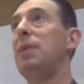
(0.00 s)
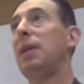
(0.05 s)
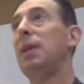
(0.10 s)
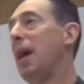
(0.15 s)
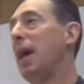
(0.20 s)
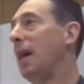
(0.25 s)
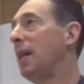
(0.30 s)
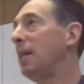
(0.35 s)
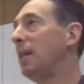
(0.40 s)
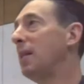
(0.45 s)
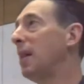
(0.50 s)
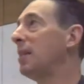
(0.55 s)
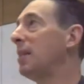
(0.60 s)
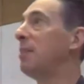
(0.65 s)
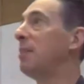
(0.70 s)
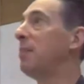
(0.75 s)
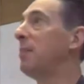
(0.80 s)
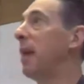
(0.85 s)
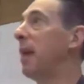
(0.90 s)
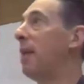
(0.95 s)
and let
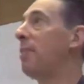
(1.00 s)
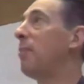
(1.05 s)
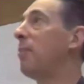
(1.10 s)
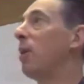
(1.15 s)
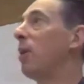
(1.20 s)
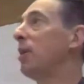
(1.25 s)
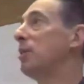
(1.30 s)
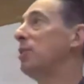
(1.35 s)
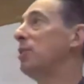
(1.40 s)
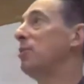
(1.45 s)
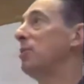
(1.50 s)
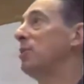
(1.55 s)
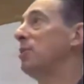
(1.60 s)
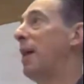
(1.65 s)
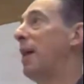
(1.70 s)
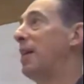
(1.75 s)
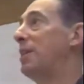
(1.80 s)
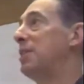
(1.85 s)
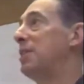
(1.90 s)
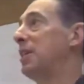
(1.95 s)
the market do its
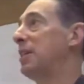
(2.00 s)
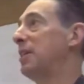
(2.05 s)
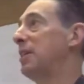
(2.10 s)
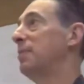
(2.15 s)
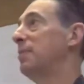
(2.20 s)
magic.